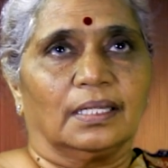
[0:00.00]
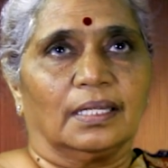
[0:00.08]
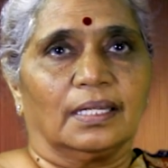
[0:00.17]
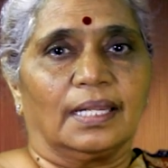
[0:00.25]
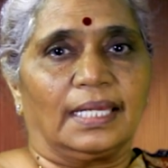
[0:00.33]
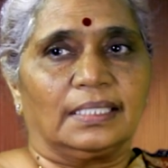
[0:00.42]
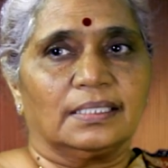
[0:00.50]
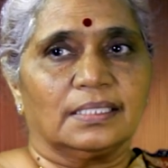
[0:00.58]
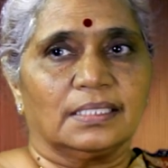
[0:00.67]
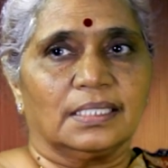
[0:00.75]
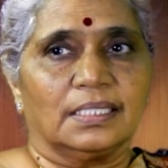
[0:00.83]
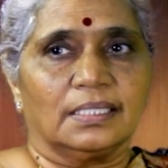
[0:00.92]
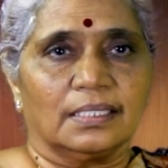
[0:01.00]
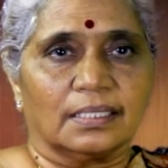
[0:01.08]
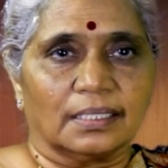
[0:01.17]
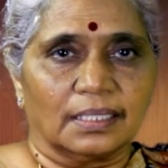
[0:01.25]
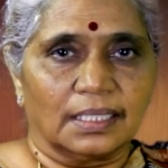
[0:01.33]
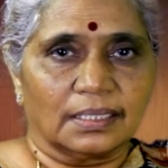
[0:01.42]

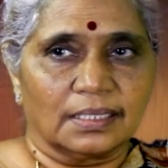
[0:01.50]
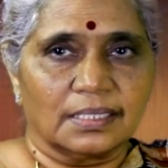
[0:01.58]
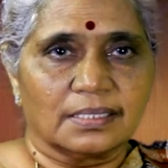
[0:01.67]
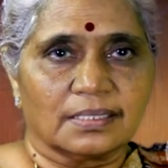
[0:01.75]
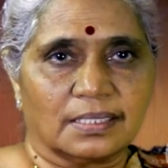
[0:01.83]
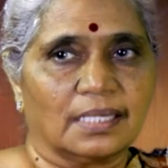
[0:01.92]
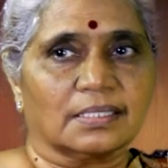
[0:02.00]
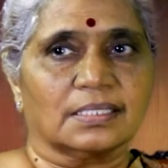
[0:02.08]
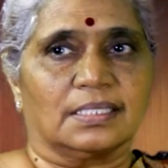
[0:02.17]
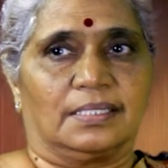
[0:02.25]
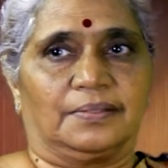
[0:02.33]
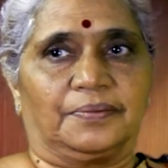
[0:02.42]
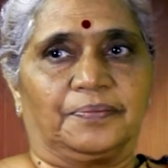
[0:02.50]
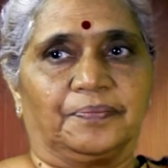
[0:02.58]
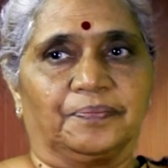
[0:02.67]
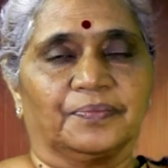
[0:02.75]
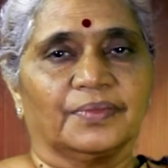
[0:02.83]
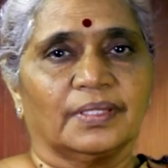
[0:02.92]
1986,
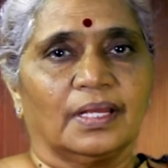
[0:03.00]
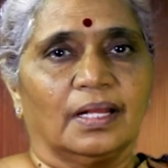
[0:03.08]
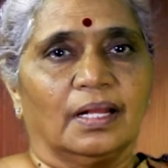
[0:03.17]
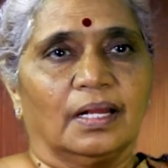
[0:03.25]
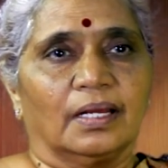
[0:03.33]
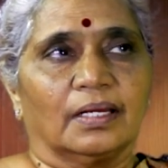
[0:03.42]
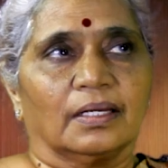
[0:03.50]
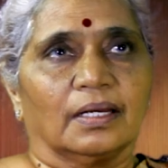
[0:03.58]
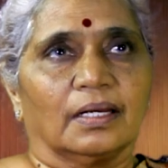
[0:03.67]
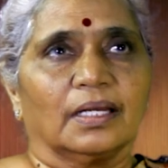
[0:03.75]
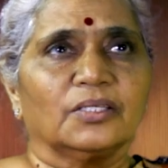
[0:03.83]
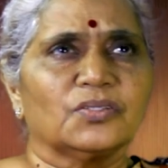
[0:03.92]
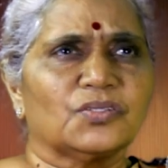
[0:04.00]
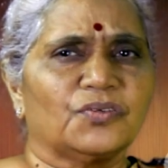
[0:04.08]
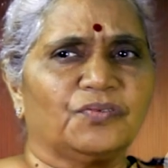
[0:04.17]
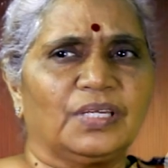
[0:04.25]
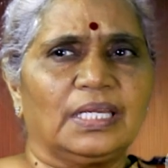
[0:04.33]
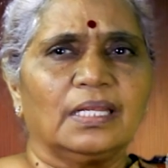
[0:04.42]
I used to
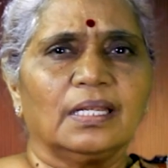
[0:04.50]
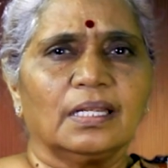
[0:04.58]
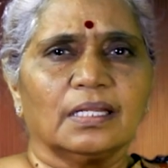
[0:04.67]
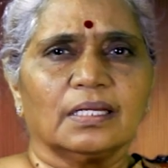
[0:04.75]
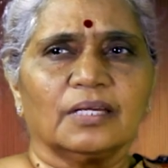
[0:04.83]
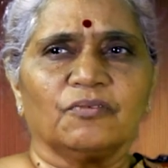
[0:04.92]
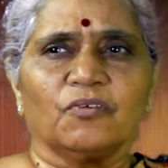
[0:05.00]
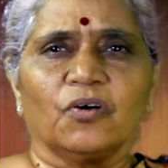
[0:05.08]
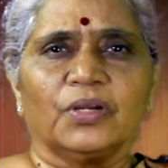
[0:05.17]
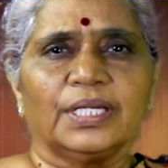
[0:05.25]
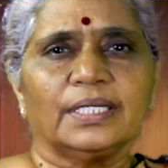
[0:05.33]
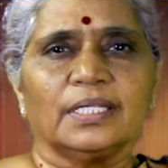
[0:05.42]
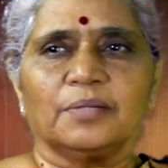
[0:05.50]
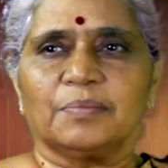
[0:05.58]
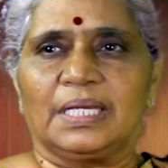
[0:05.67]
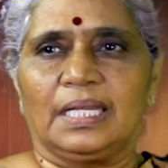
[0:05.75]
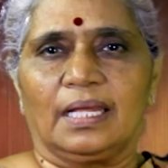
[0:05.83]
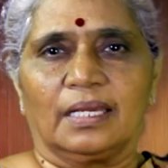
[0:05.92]
feel a void in
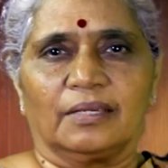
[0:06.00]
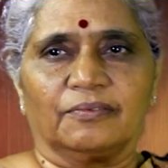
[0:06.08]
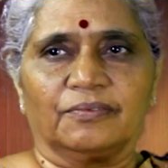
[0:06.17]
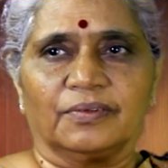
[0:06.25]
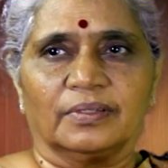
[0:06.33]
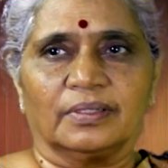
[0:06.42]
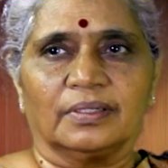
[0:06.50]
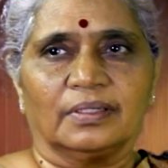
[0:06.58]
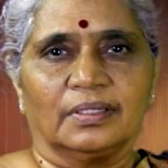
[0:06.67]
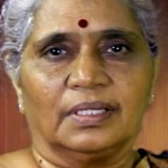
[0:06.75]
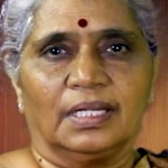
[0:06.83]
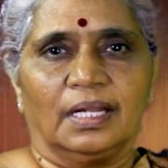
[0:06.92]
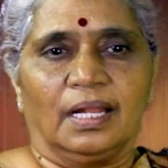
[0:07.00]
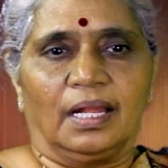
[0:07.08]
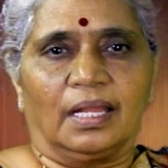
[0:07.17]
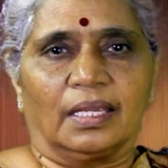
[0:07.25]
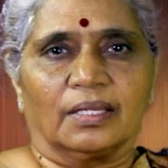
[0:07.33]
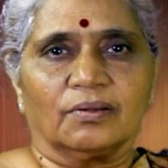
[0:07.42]
my life.
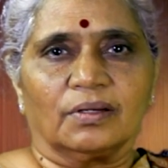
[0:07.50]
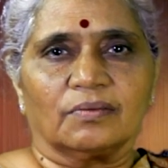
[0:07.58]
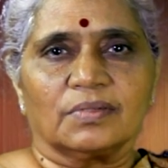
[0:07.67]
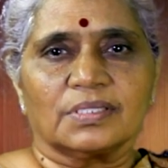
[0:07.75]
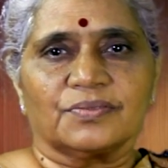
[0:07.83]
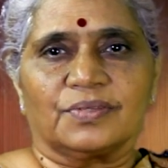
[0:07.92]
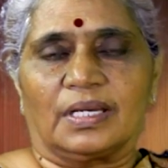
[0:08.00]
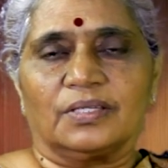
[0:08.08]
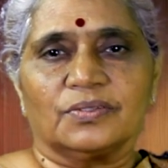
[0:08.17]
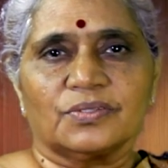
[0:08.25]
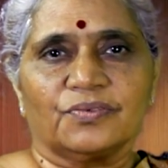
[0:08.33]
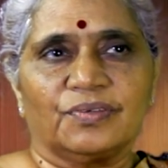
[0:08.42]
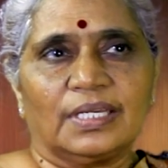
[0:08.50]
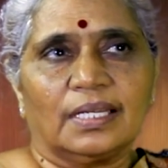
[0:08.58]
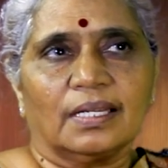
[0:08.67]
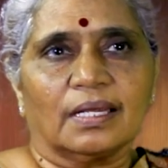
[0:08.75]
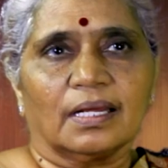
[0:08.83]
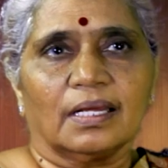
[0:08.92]
You know, I used to
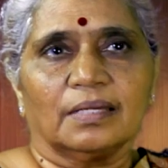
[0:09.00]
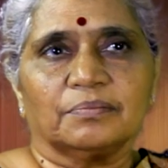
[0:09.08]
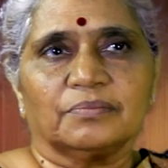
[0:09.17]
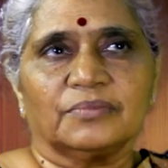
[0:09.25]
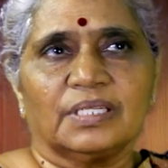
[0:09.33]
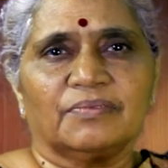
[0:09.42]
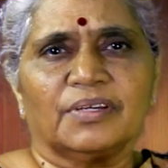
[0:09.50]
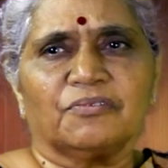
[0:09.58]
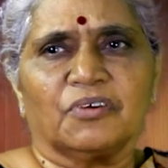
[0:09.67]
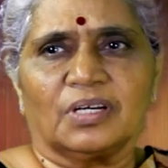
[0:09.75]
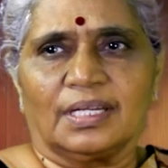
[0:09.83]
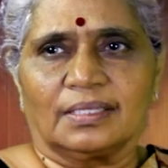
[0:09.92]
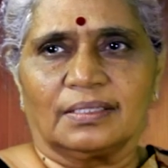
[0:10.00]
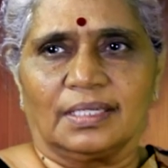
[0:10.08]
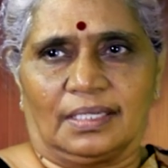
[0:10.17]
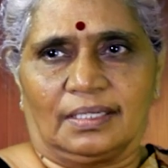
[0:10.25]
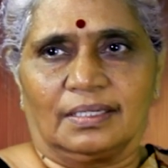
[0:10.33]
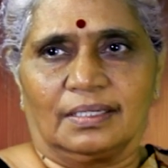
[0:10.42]
feel I'm living for nothing.